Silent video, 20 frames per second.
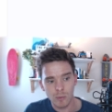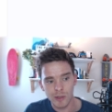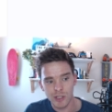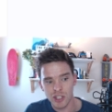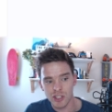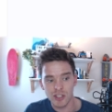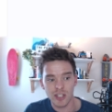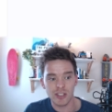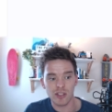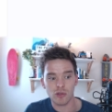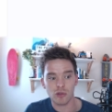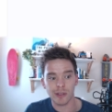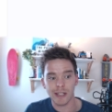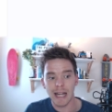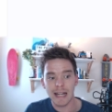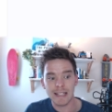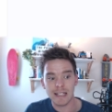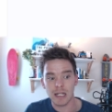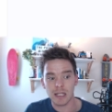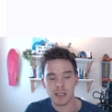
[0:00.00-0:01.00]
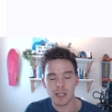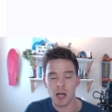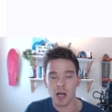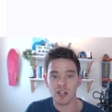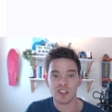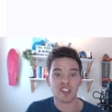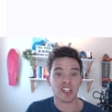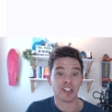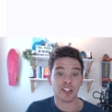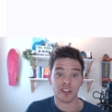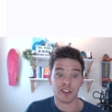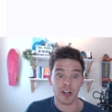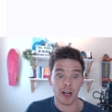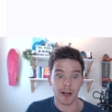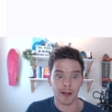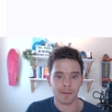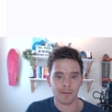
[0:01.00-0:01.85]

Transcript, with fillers: which is it's creating a task in Asana